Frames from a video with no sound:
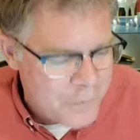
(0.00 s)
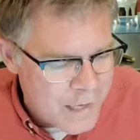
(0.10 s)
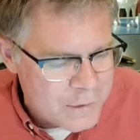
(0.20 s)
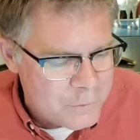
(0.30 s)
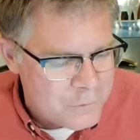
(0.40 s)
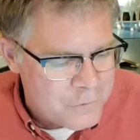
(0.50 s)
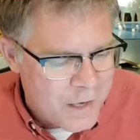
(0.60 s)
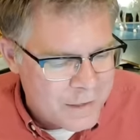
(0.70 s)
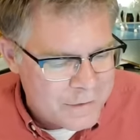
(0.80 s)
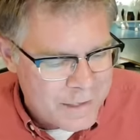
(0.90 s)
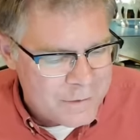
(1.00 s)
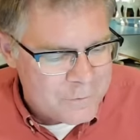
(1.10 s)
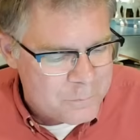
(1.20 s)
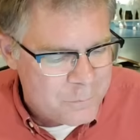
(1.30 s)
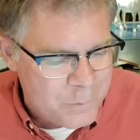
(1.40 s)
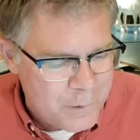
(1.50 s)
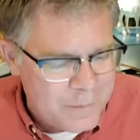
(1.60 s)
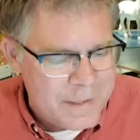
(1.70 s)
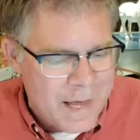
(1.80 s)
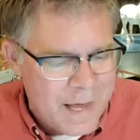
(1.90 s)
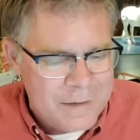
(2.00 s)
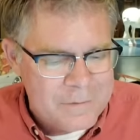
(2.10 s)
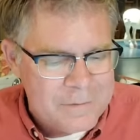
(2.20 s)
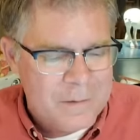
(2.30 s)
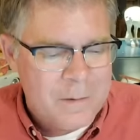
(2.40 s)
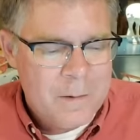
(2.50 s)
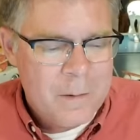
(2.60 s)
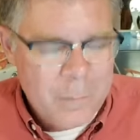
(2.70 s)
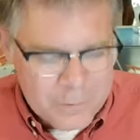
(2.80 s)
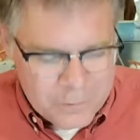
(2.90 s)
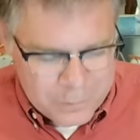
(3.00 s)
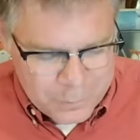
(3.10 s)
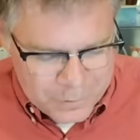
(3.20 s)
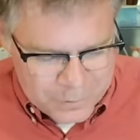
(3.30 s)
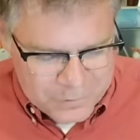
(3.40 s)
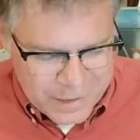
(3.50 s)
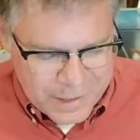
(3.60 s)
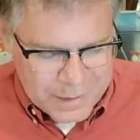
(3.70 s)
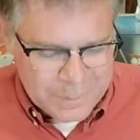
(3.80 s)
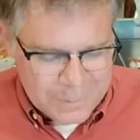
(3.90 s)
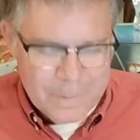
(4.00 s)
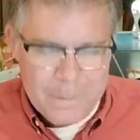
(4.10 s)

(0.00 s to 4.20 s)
thank you chuck that is really nice much appreciated